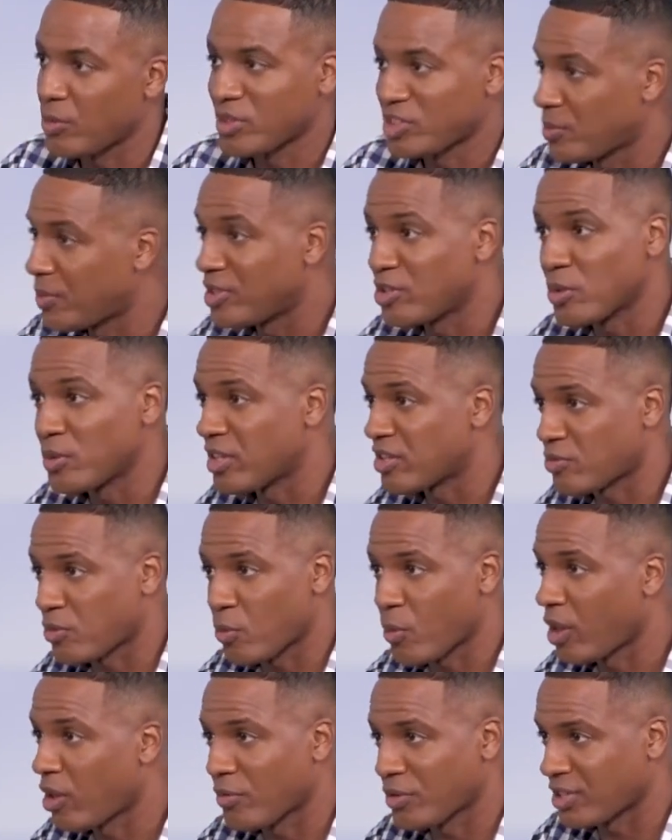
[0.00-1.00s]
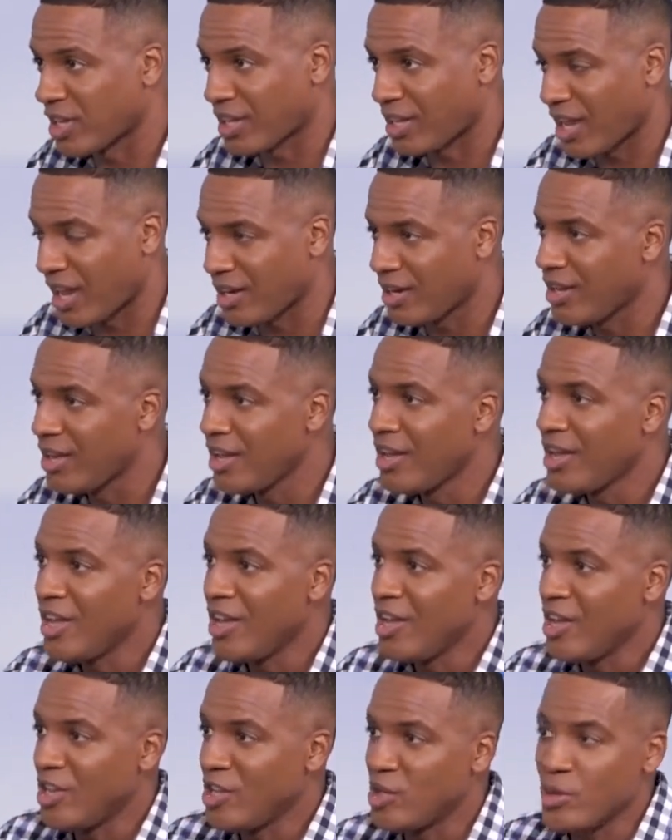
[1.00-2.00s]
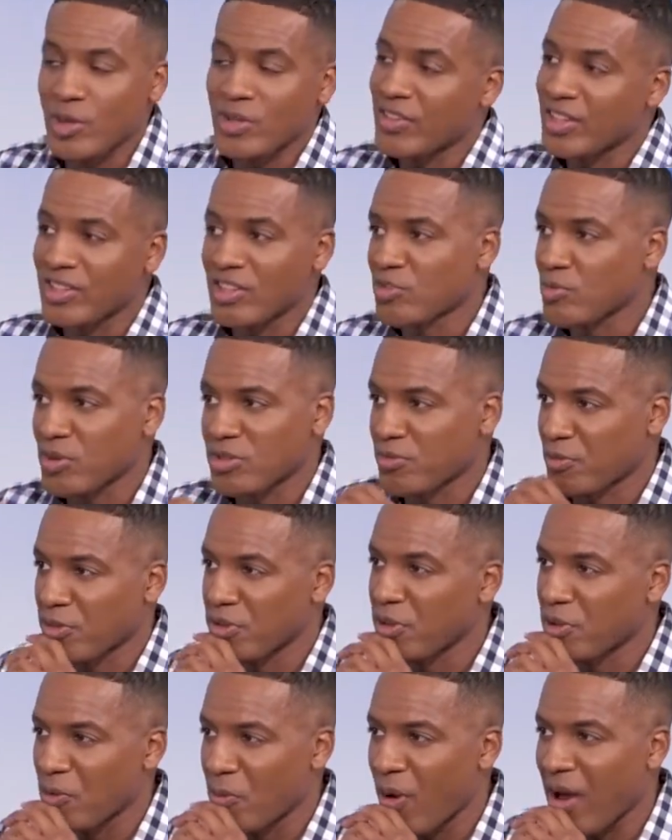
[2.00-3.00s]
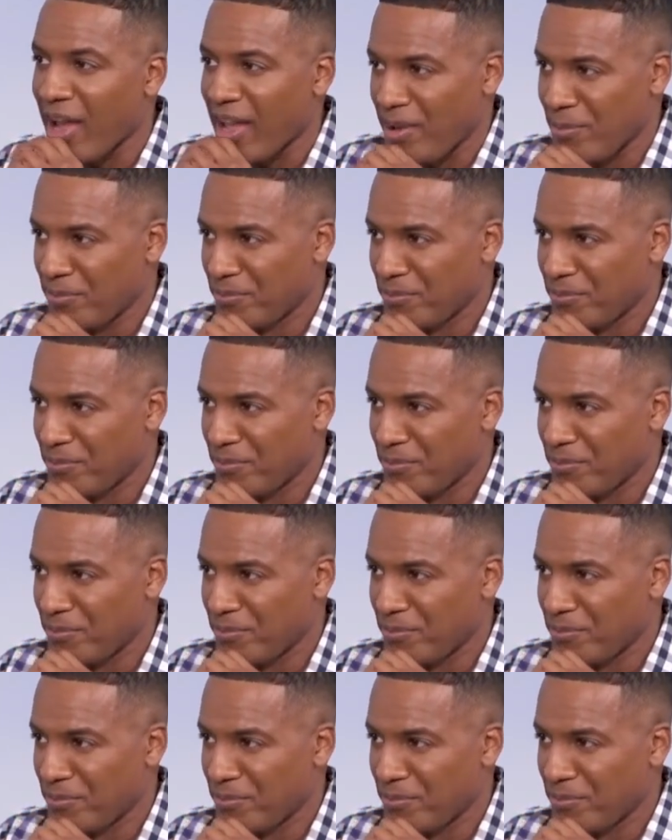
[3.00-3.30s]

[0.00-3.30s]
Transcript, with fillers: Which you've been doing this for well over a decade. You didn't think this was for you. Why?